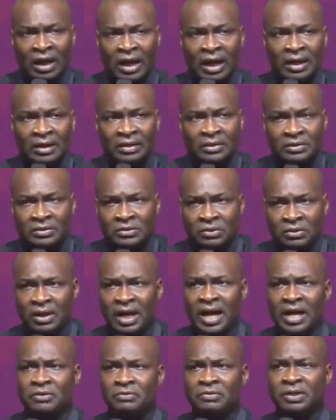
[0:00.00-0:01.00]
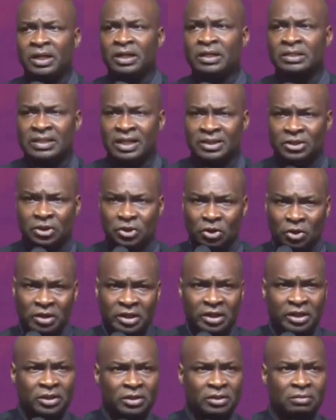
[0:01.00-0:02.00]
and tonight really is a
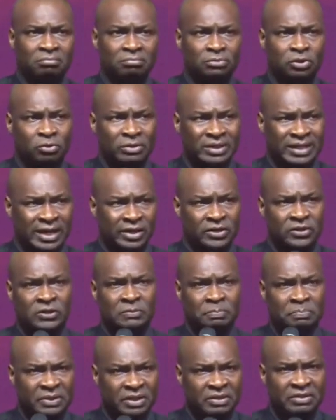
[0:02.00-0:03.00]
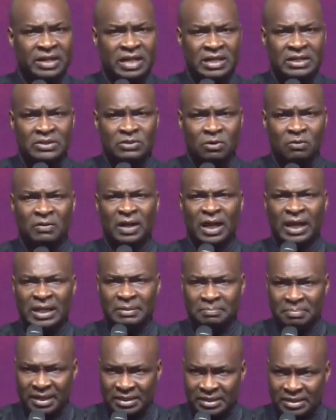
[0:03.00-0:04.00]
journey to the experience of
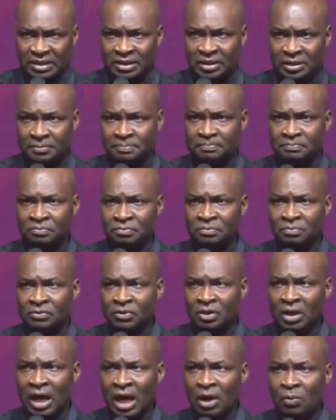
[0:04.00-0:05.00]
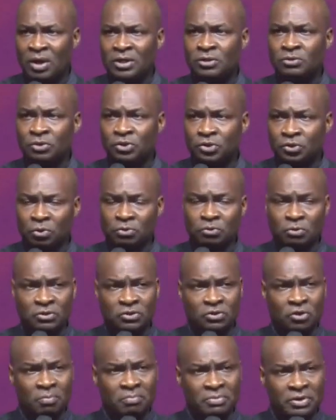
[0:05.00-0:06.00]
liberty I want to show you
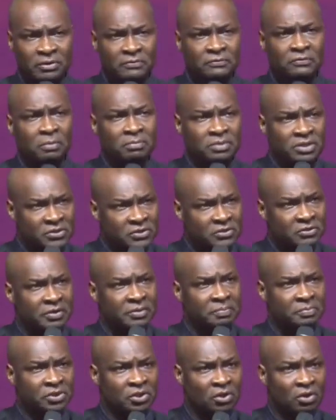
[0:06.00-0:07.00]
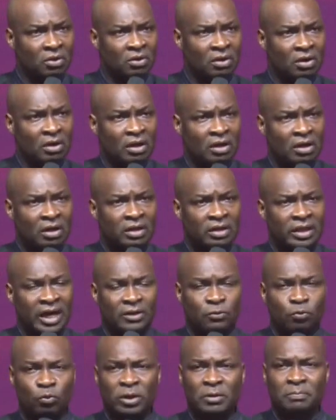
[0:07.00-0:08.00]
something from the scripture
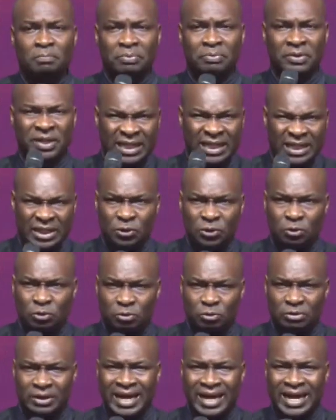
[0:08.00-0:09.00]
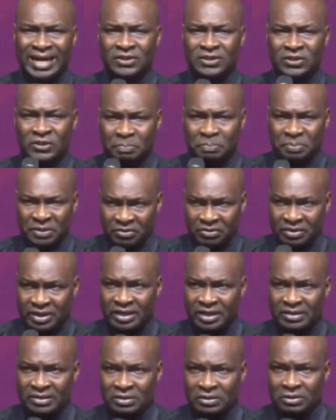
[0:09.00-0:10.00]
that will bring you to the
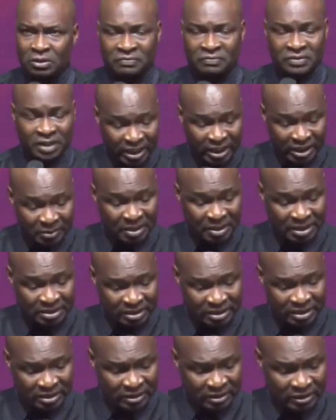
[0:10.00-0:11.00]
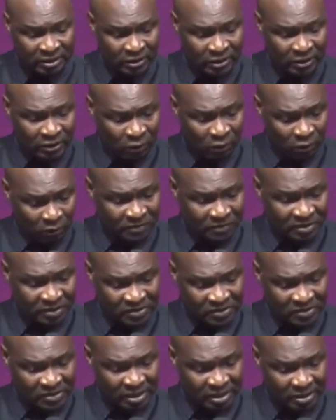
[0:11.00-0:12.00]
experience of the liberty of the
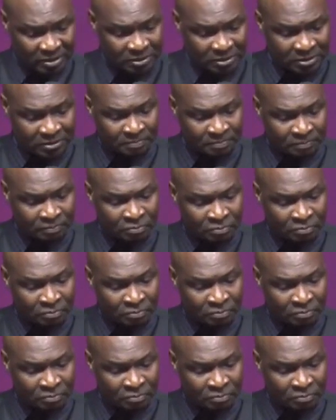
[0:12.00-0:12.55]
saints.